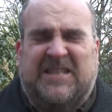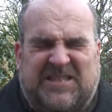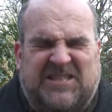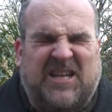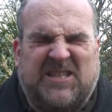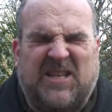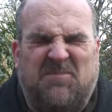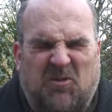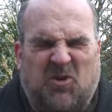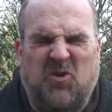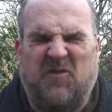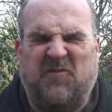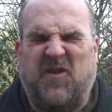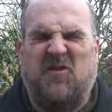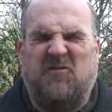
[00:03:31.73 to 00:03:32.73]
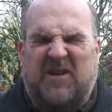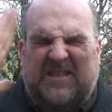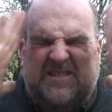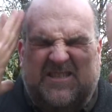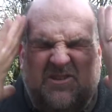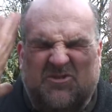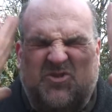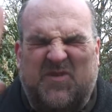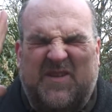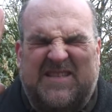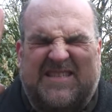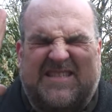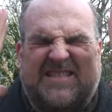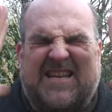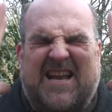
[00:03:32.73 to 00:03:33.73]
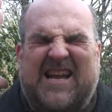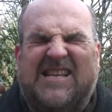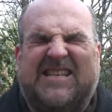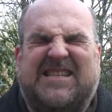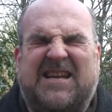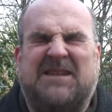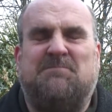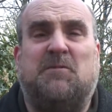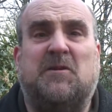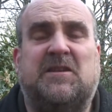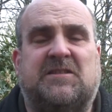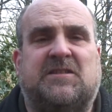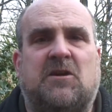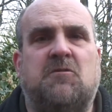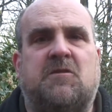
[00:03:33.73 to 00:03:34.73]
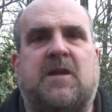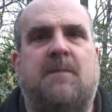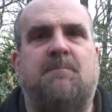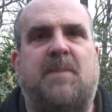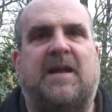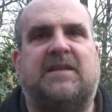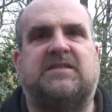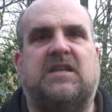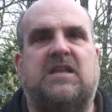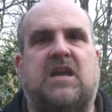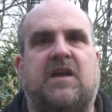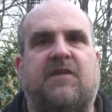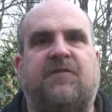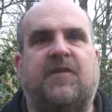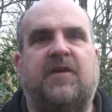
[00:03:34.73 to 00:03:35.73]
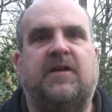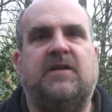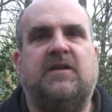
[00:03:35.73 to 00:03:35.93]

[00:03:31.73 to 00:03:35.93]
Shut up, all of you! Don't you understand? Dead bodies don't come back to life."